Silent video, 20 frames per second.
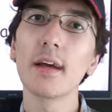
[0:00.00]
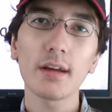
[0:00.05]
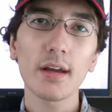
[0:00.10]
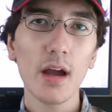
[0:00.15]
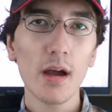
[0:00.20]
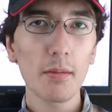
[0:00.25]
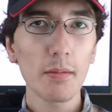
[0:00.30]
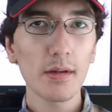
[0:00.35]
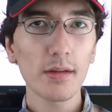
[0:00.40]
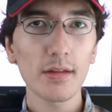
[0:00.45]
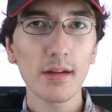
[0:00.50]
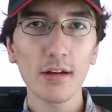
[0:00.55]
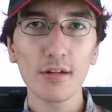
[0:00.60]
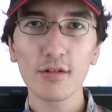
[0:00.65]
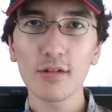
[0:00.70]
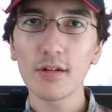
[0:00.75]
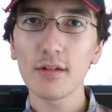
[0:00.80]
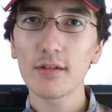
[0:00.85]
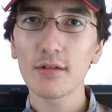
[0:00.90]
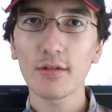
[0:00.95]
The comment
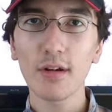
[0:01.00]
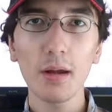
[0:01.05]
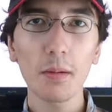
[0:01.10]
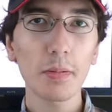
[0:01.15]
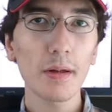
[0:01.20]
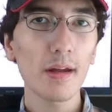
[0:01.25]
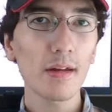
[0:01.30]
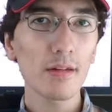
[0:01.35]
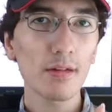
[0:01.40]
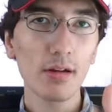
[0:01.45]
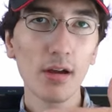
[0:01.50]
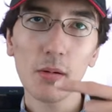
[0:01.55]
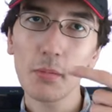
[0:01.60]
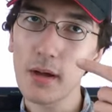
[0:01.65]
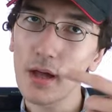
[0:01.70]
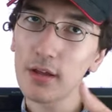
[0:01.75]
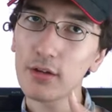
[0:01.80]
section is a great place to help